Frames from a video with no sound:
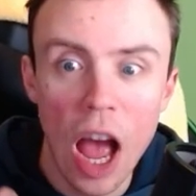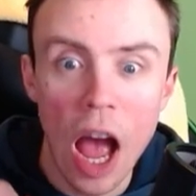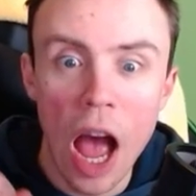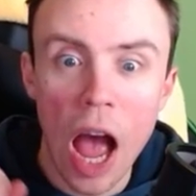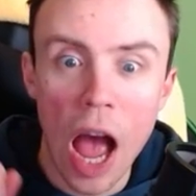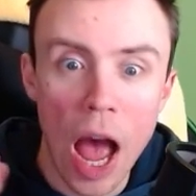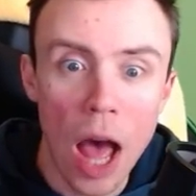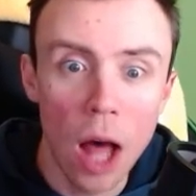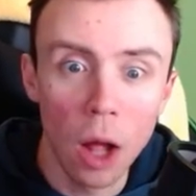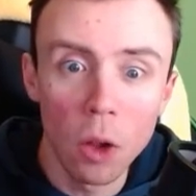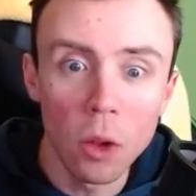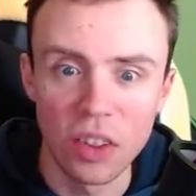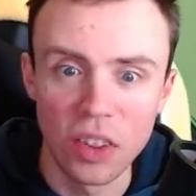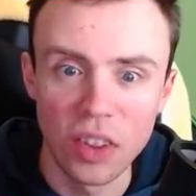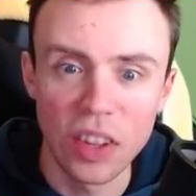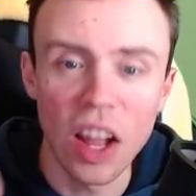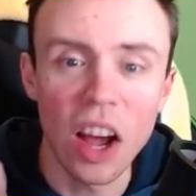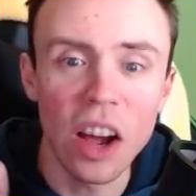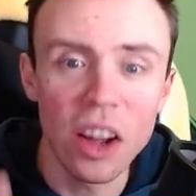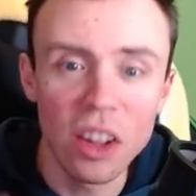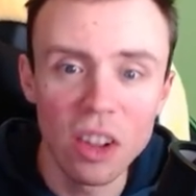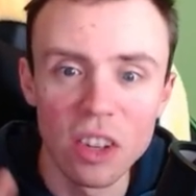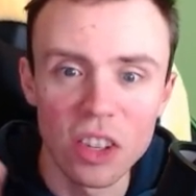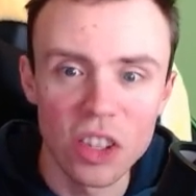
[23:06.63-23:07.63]
Hell,
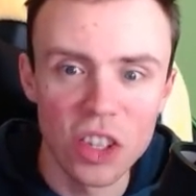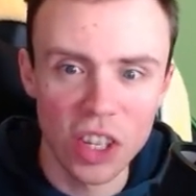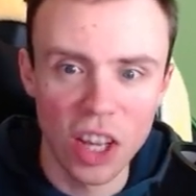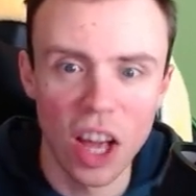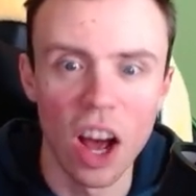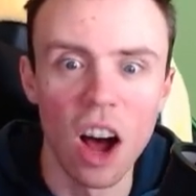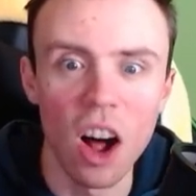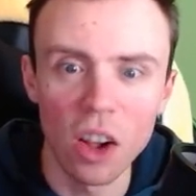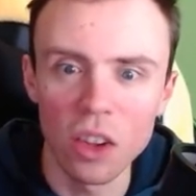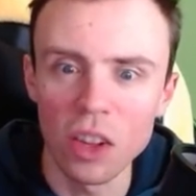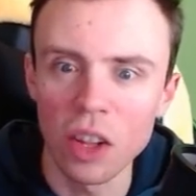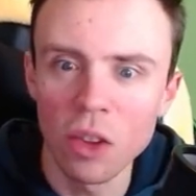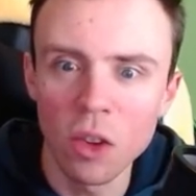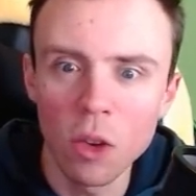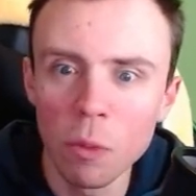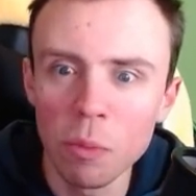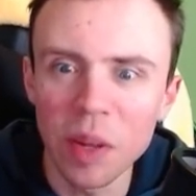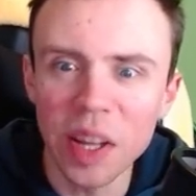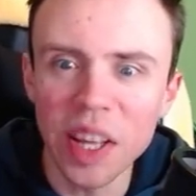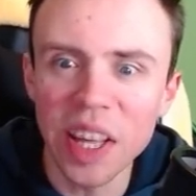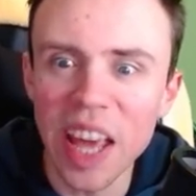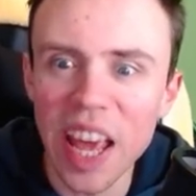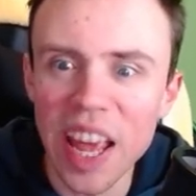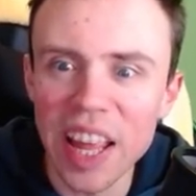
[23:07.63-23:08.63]
title is called A New
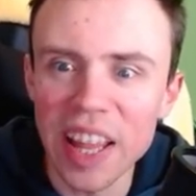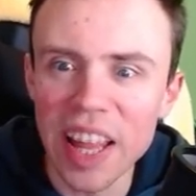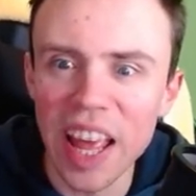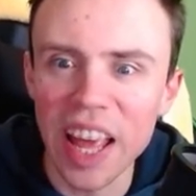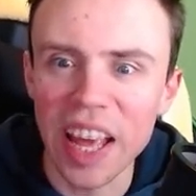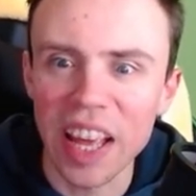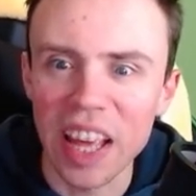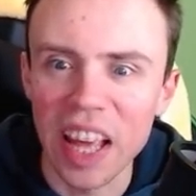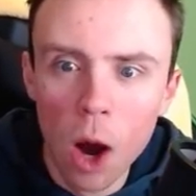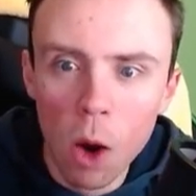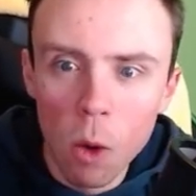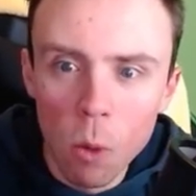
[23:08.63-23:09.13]
Beginning.